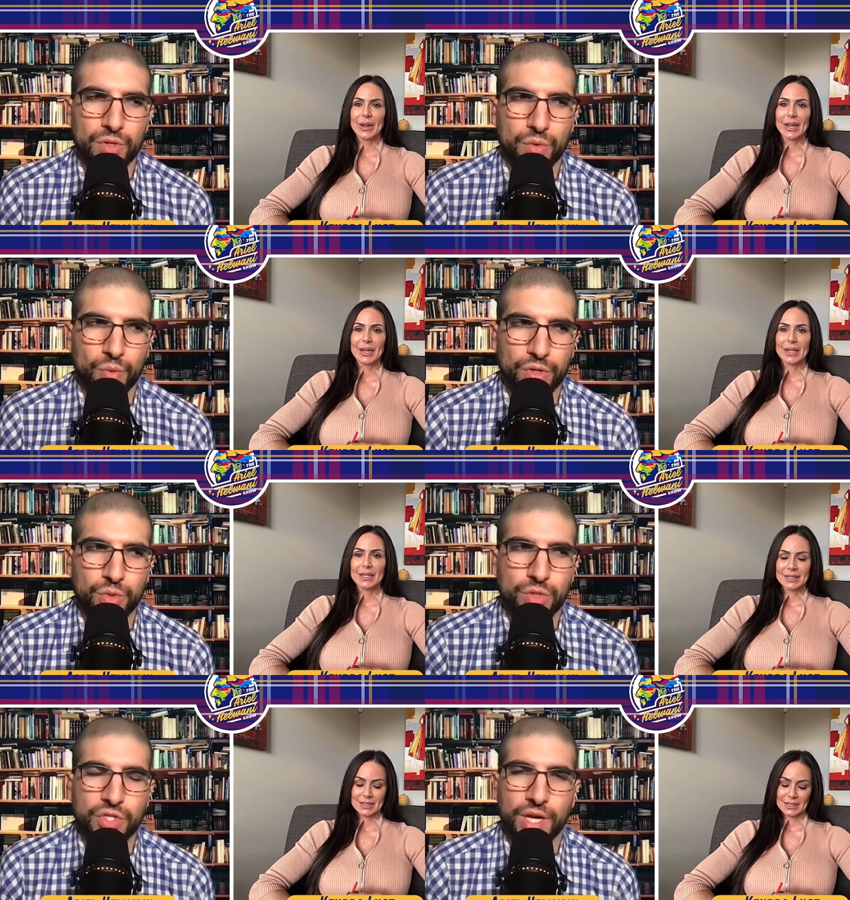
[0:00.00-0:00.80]
Speaker 1: When you
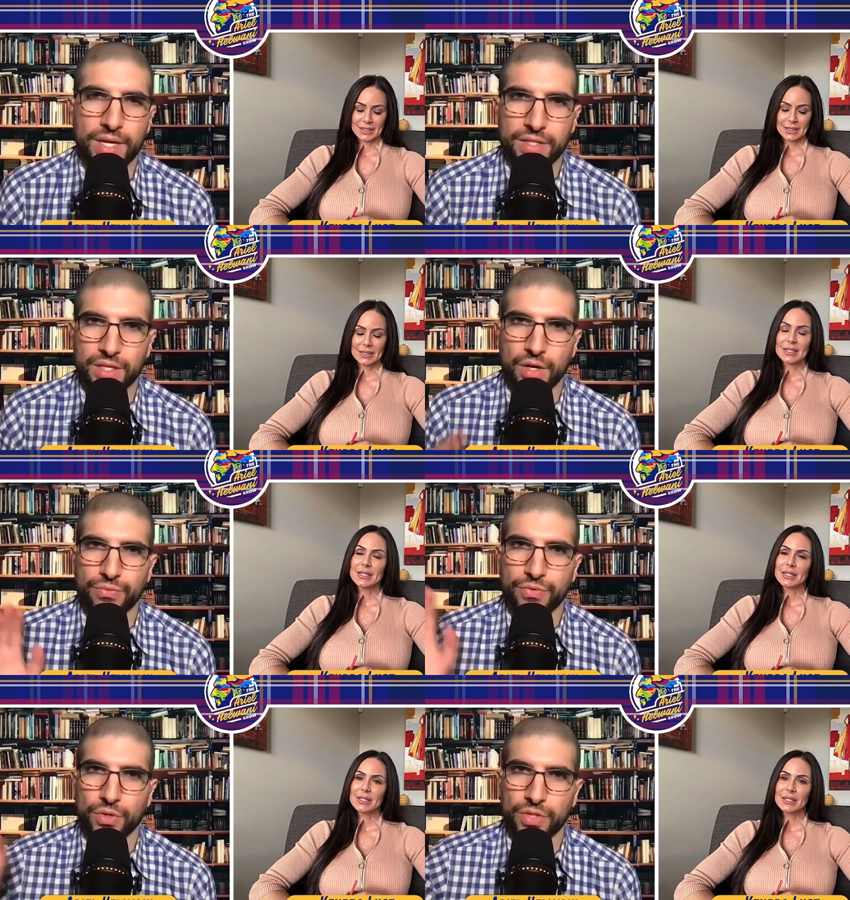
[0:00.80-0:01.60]
decide to go full